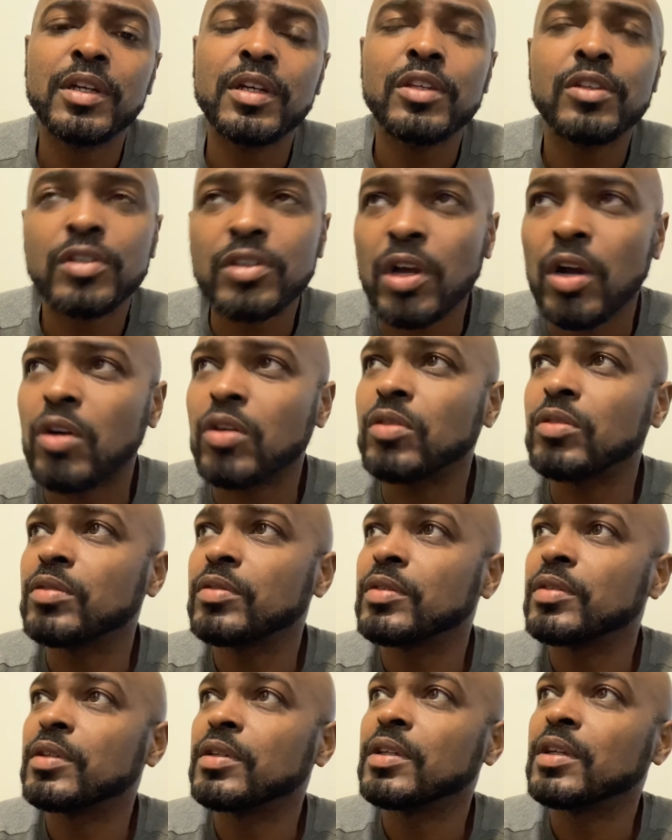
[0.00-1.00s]
You know,
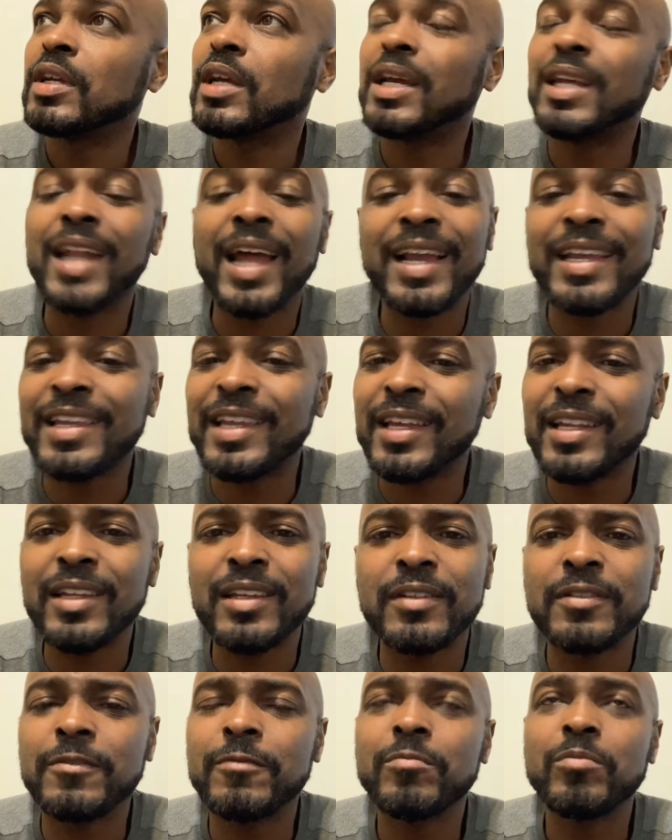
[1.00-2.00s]
and I get
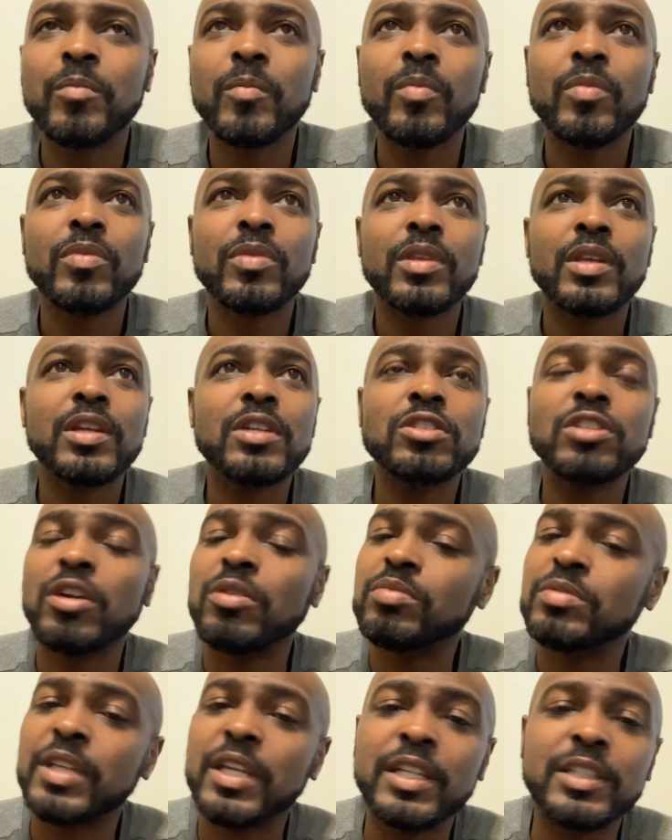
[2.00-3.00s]
it.
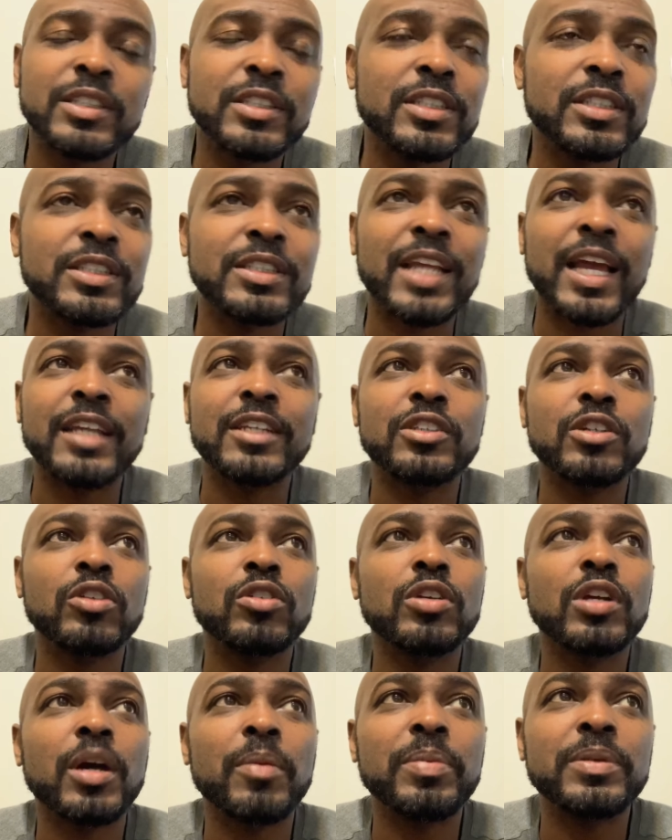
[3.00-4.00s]
Certain things are just not your
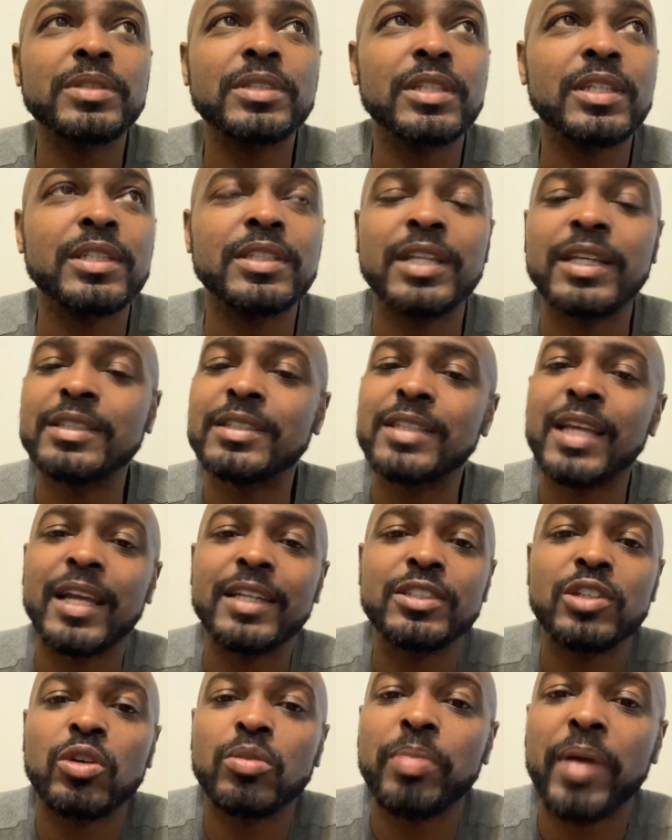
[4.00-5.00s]
cup of tea. That's
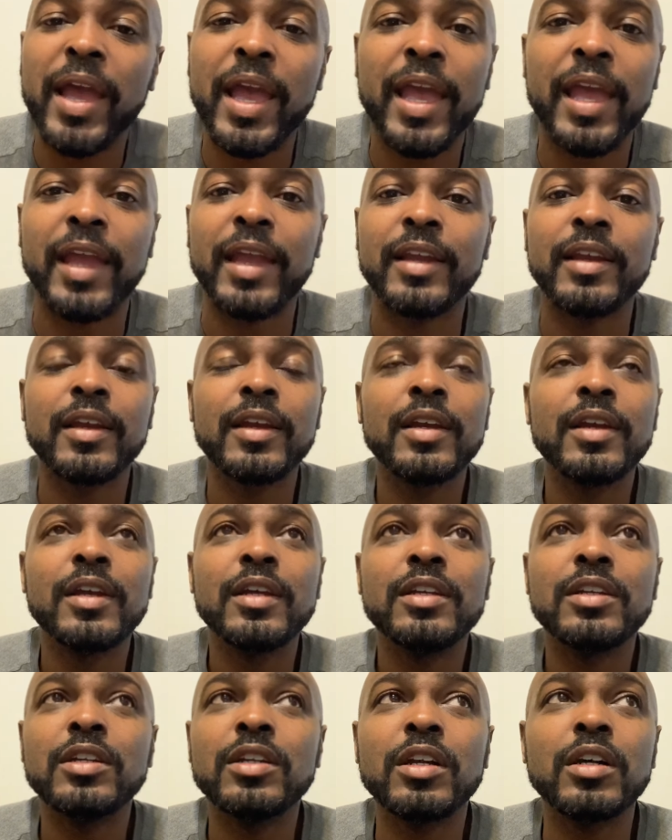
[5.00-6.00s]
not your bag.
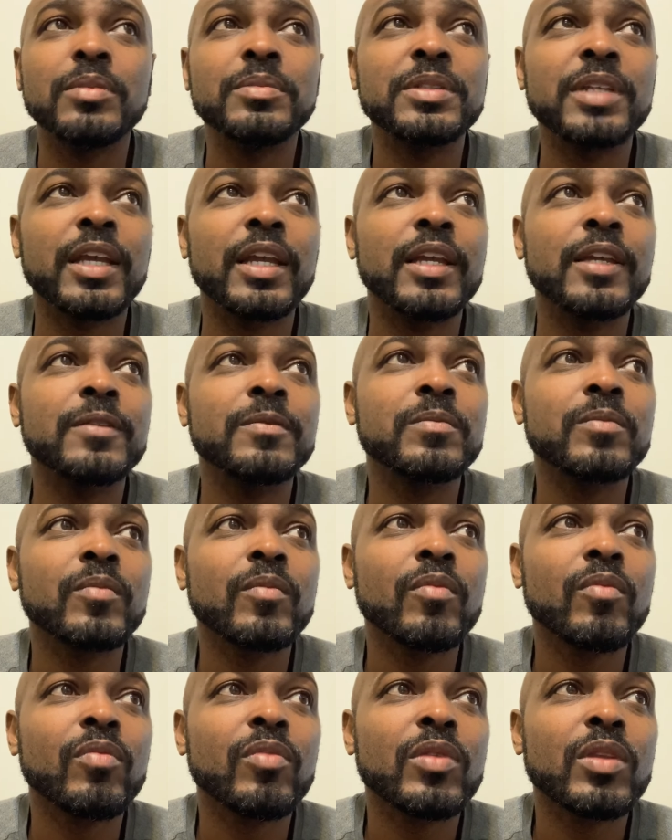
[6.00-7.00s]
You know what I'm saying?
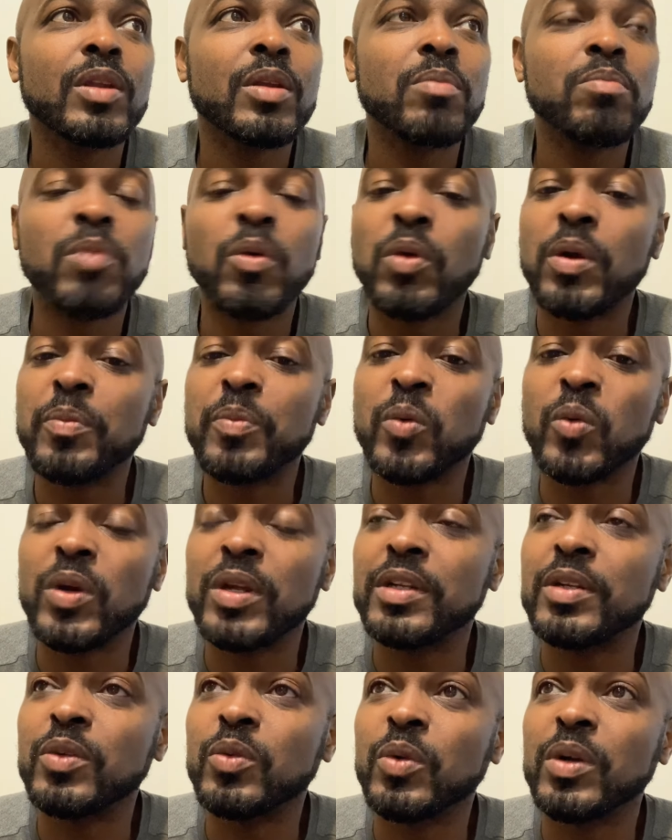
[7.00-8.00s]
But
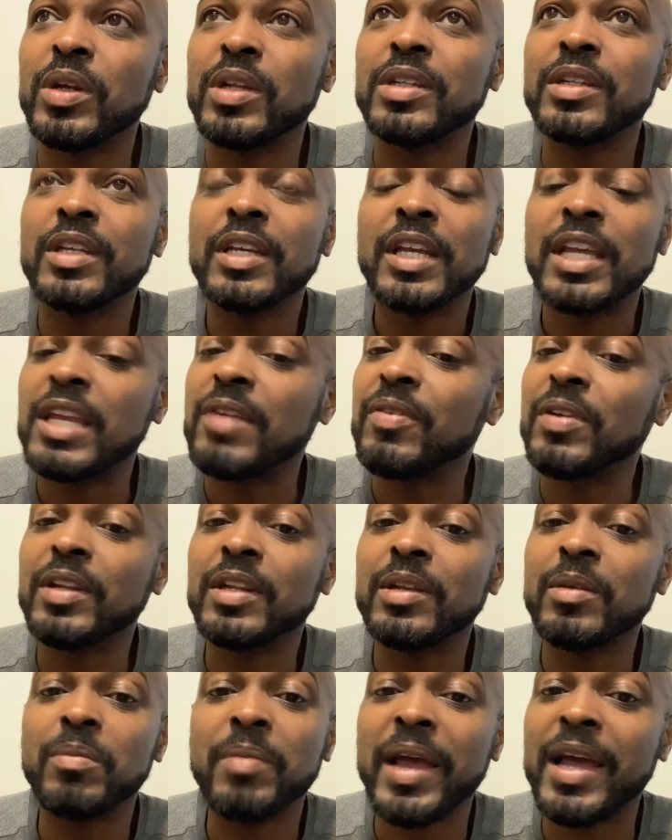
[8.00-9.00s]
when even
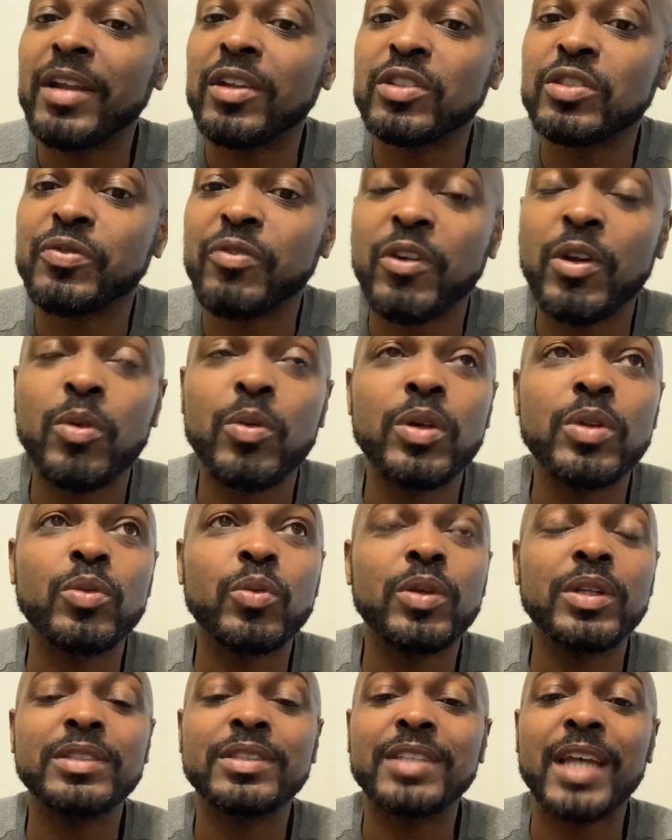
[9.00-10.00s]
in the manosphere,
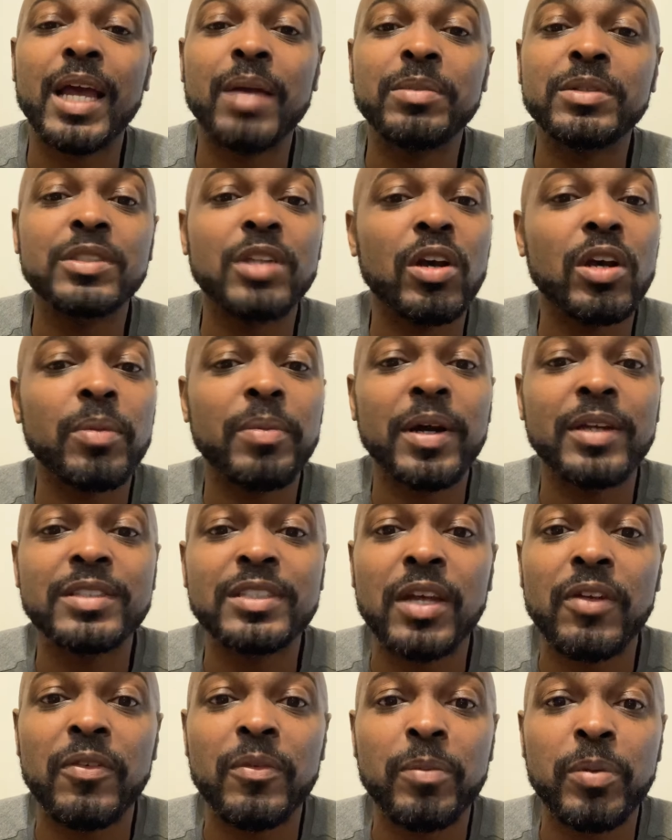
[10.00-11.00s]
when it's time to talk about
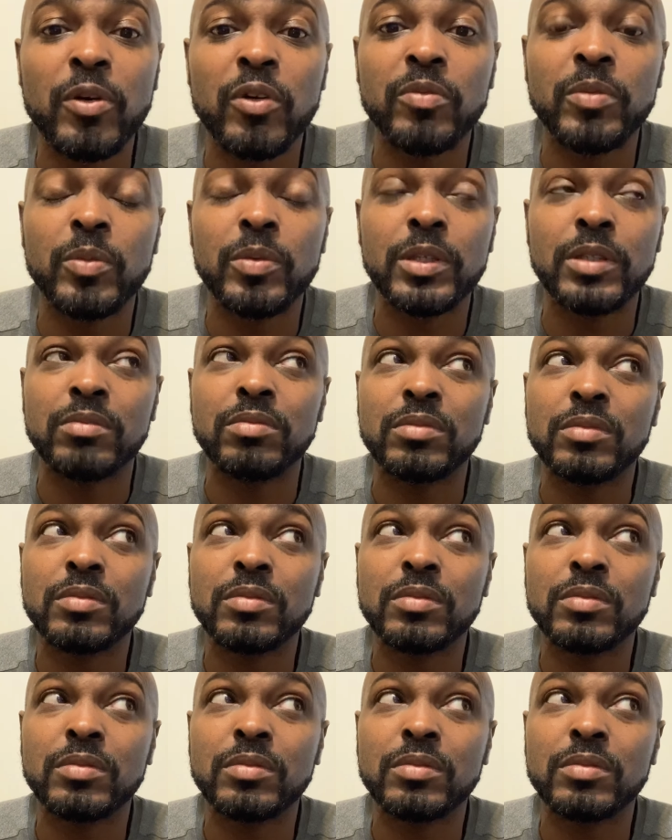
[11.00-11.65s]
self-improvement,